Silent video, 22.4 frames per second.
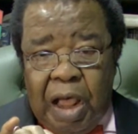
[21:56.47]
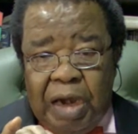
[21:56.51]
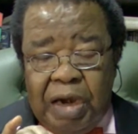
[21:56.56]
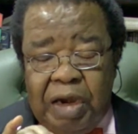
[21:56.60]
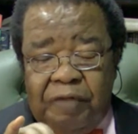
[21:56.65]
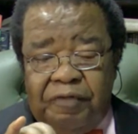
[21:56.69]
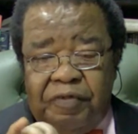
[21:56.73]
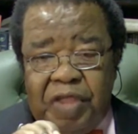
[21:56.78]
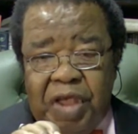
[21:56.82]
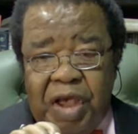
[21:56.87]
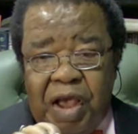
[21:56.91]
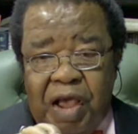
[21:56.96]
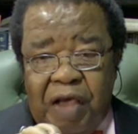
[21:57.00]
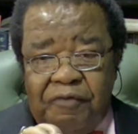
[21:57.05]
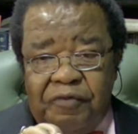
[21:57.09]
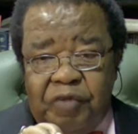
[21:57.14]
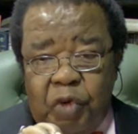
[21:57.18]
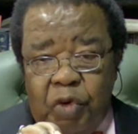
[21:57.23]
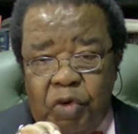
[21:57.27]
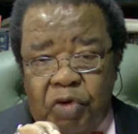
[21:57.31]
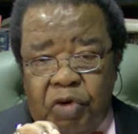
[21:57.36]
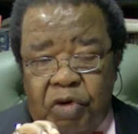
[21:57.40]
and if they
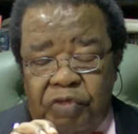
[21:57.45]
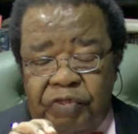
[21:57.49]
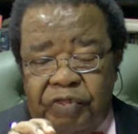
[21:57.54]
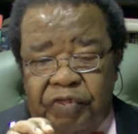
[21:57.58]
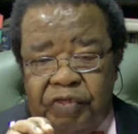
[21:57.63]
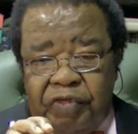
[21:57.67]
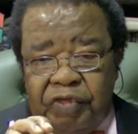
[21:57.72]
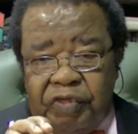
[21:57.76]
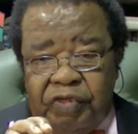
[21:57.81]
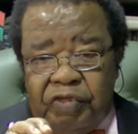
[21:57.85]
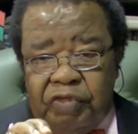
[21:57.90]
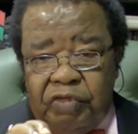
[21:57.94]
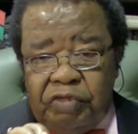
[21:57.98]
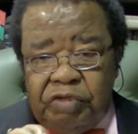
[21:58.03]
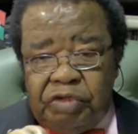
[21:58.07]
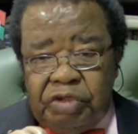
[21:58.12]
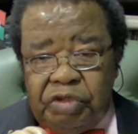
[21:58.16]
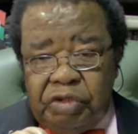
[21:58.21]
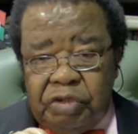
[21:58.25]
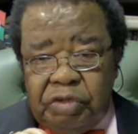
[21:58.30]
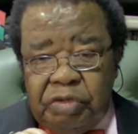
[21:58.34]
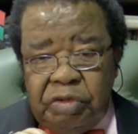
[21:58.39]
have no
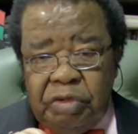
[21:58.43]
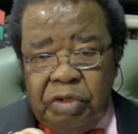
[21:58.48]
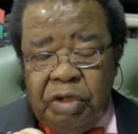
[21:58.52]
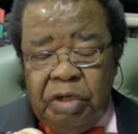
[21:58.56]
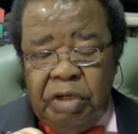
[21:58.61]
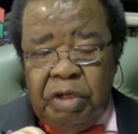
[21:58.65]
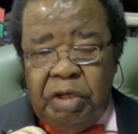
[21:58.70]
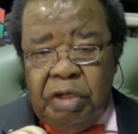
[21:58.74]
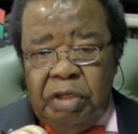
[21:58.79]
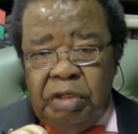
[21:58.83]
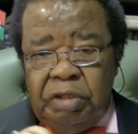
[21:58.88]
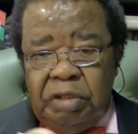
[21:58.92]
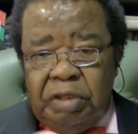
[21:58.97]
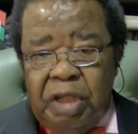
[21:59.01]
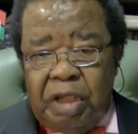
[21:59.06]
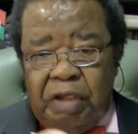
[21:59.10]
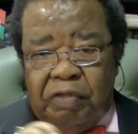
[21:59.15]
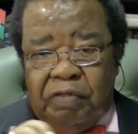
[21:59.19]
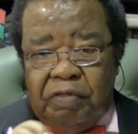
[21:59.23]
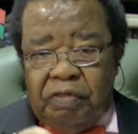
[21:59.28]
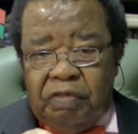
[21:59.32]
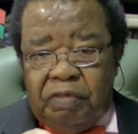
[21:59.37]
constitution,
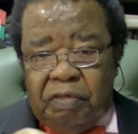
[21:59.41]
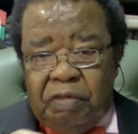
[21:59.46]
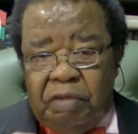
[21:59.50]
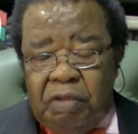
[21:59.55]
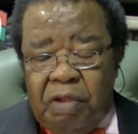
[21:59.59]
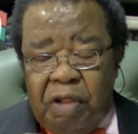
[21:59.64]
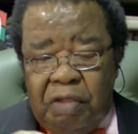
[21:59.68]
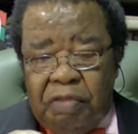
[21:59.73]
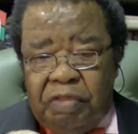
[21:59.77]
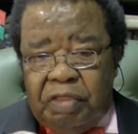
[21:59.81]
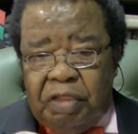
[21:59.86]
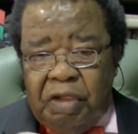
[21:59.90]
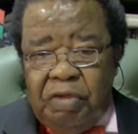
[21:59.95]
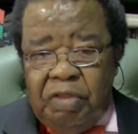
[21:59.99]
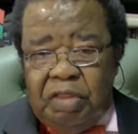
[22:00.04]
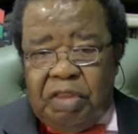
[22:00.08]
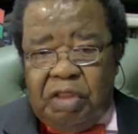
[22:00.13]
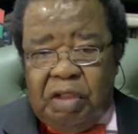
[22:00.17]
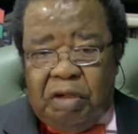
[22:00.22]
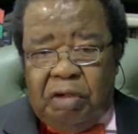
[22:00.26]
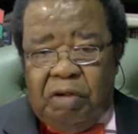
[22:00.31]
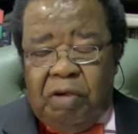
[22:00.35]
there's
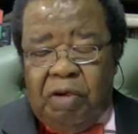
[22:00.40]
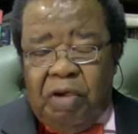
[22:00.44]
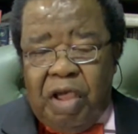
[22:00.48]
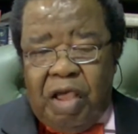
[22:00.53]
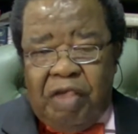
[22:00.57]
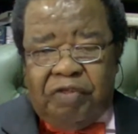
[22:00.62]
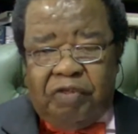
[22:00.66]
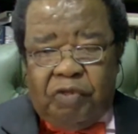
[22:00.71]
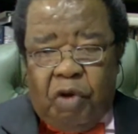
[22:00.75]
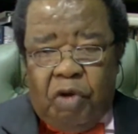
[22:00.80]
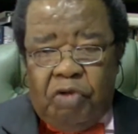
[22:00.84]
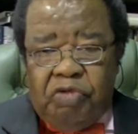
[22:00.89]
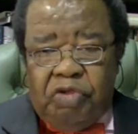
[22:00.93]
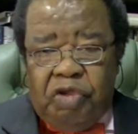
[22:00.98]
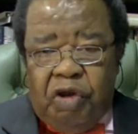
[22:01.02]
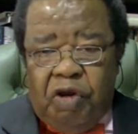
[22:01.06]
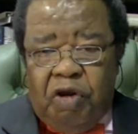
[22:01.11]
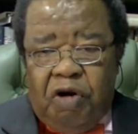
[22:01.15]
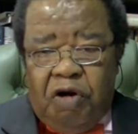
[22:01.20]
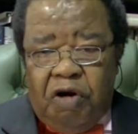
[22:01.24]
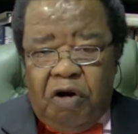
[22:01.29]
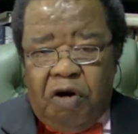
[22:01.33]
nothing the lawyers call
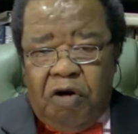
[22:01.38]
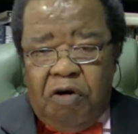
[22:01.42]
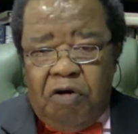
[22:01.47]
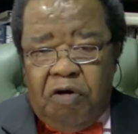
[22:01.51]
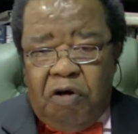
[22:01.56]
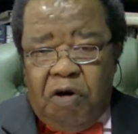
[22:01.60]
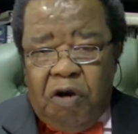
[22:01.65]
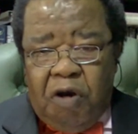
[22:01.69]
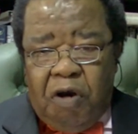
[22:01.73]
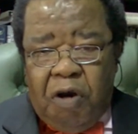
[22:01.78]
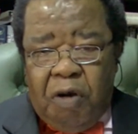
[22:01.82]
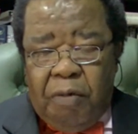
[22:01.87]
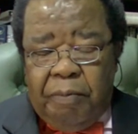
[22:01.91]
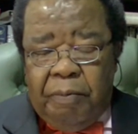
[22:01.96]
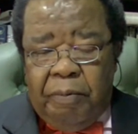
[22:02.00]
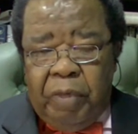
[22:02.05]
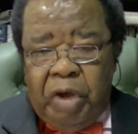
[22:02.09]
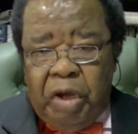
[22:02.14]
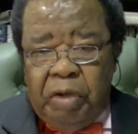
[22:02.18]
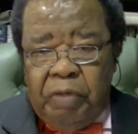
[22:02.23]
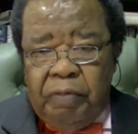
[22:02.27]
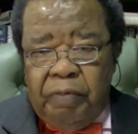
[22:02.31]
the ground norm